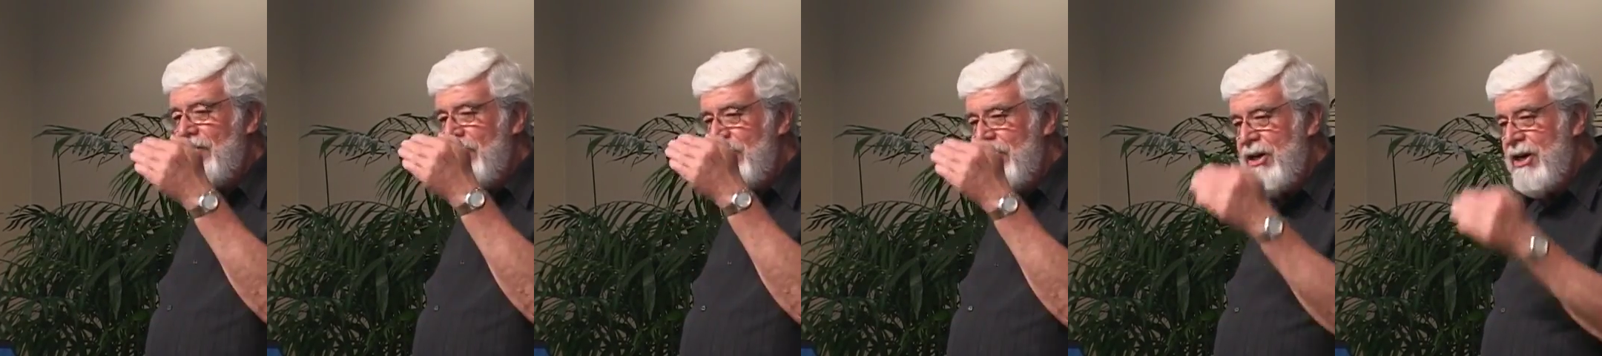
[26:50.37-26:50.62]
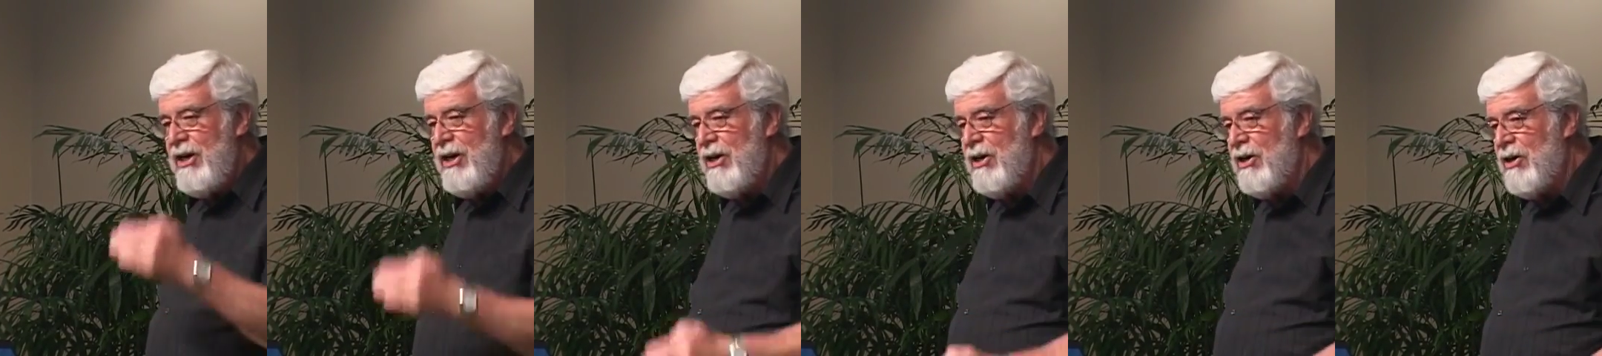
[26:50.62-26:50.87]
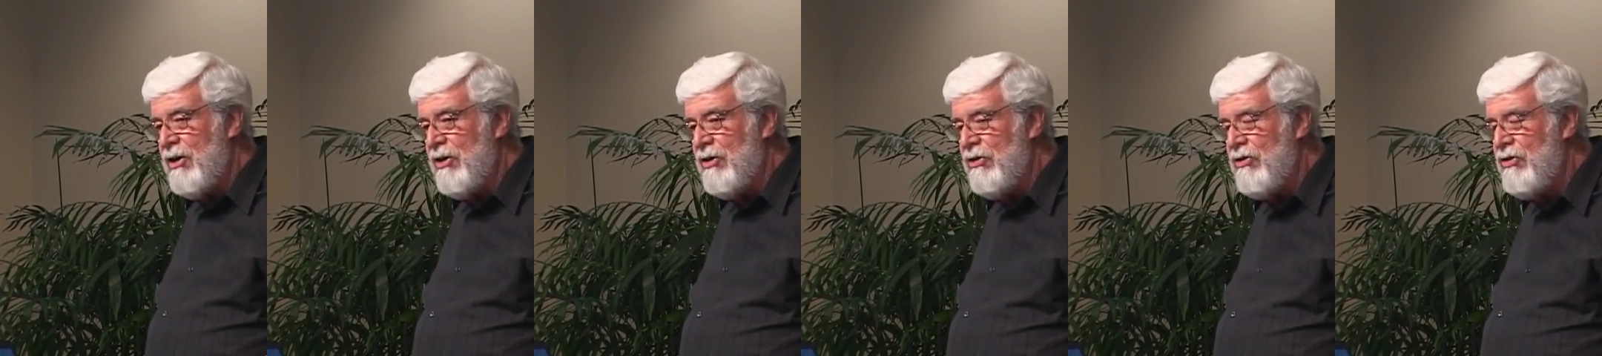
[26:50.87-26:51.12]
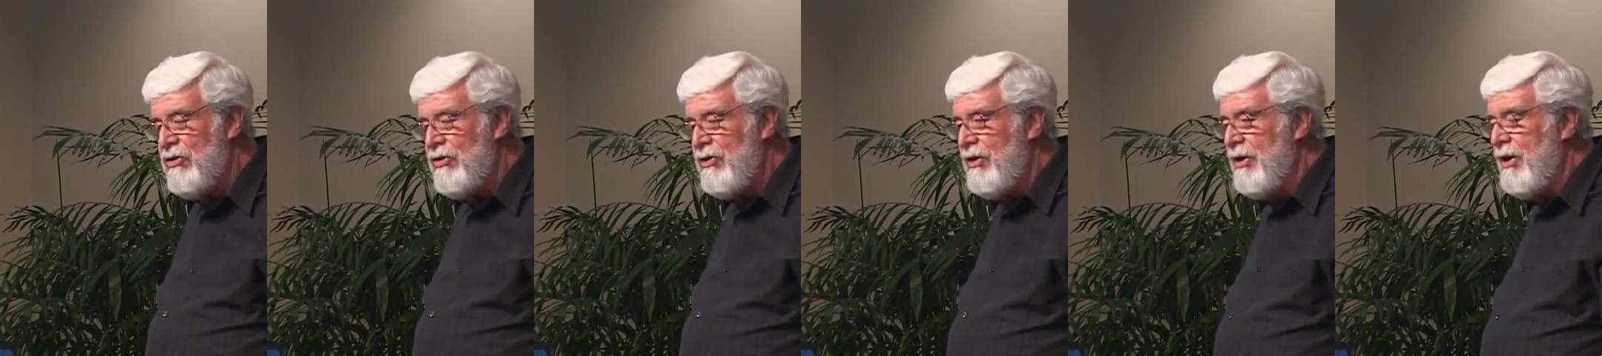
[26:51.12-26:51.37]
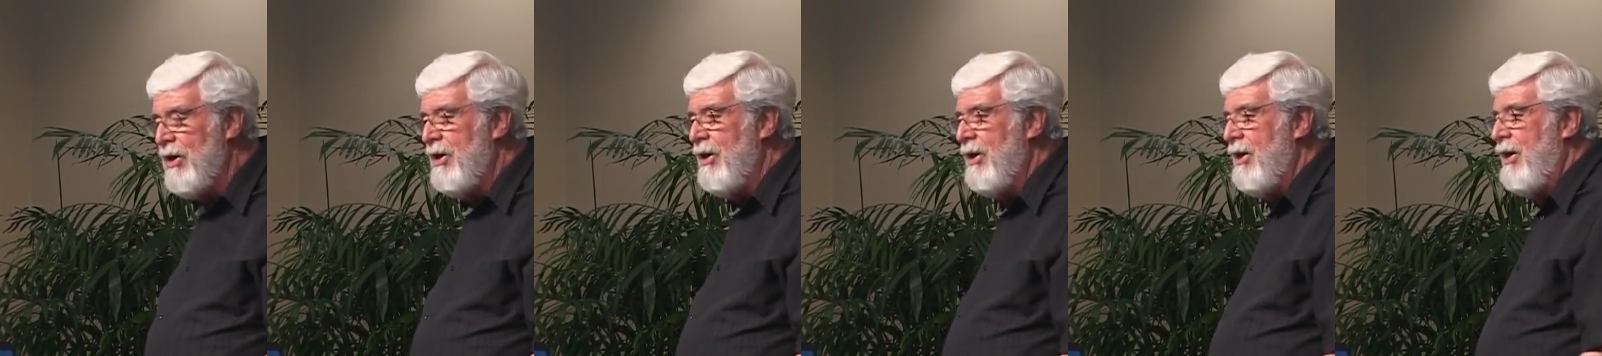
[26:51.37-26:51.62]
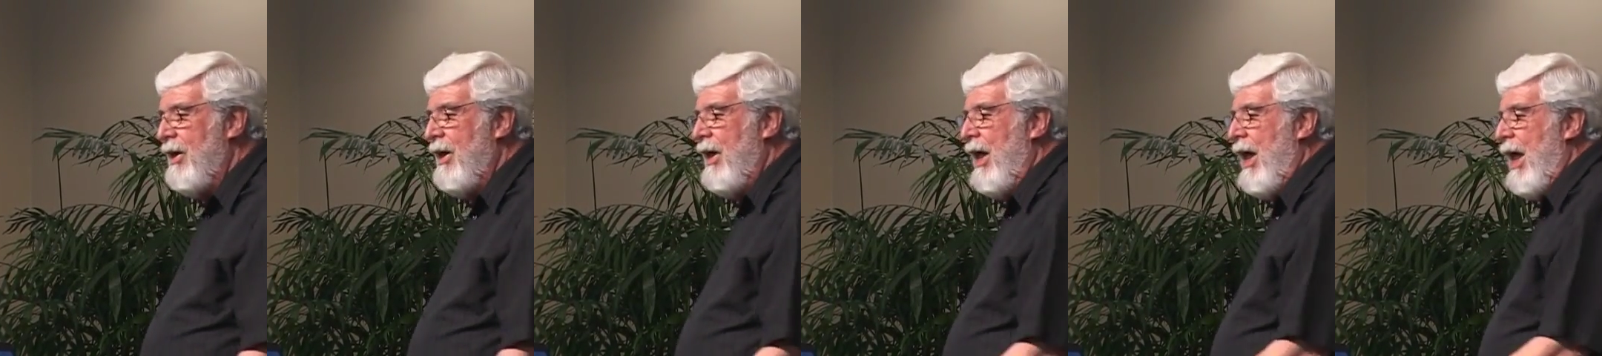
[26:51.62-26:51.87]
years
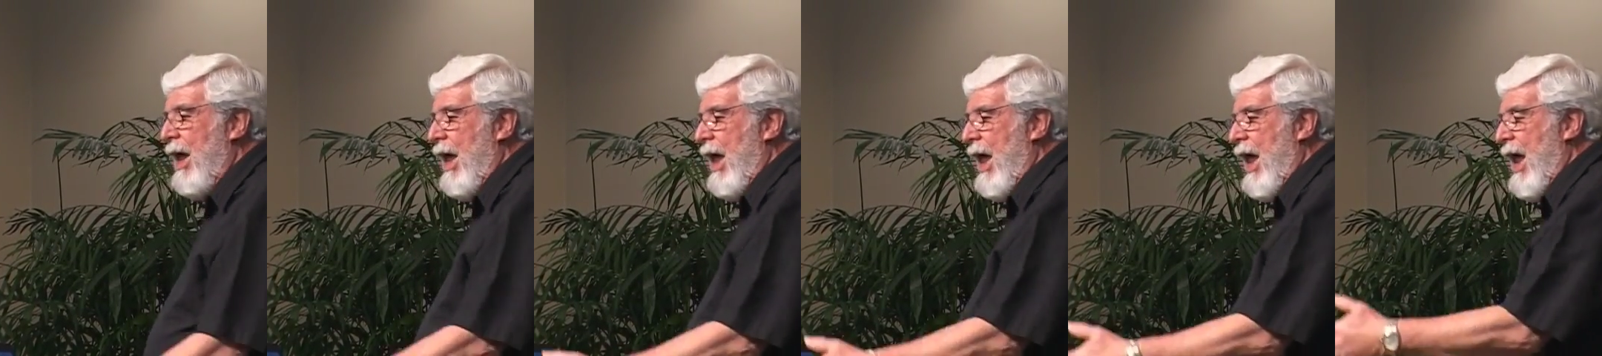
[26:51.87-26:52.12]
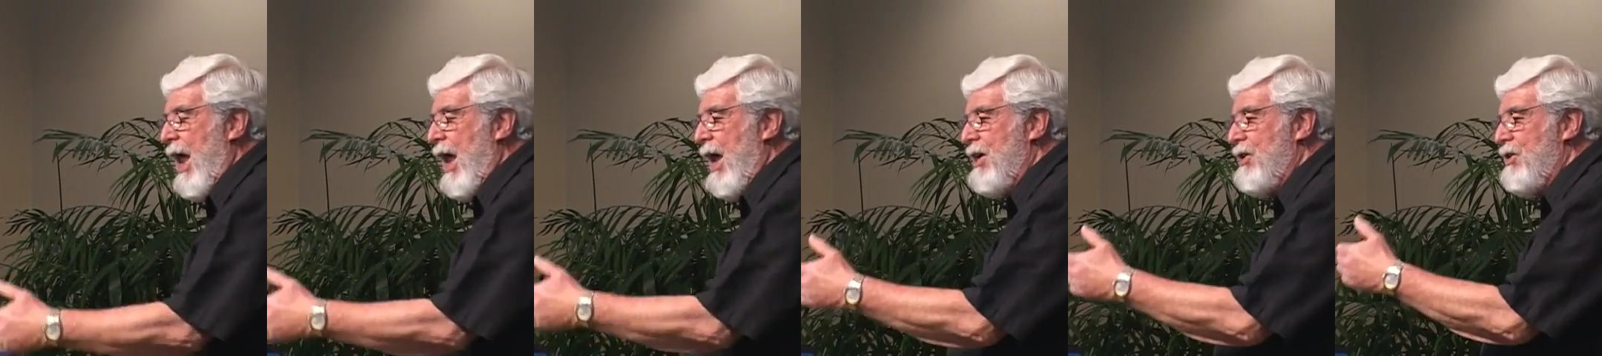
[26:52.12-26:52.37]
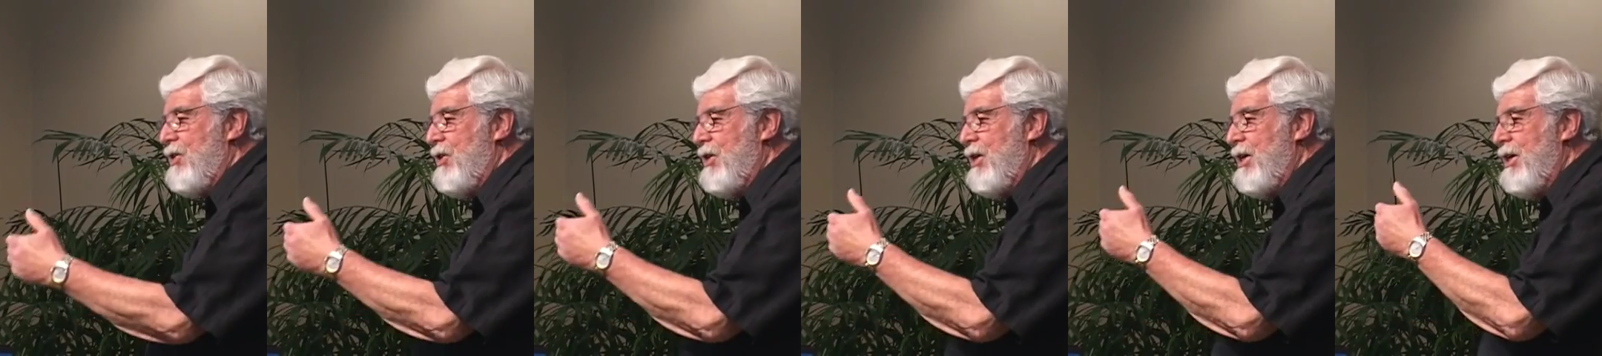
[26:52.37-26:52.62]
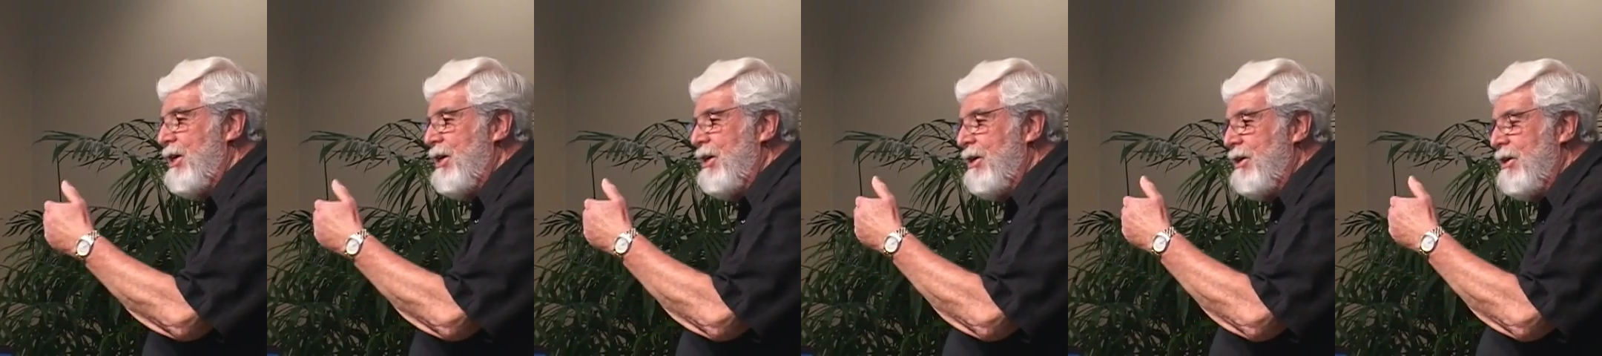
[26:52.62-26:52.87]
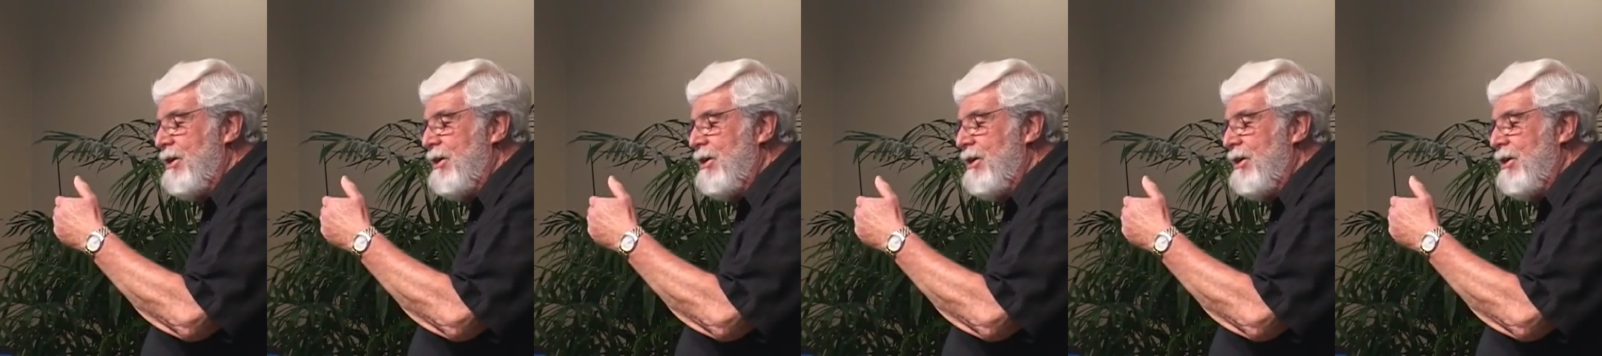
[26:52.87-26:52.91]
as the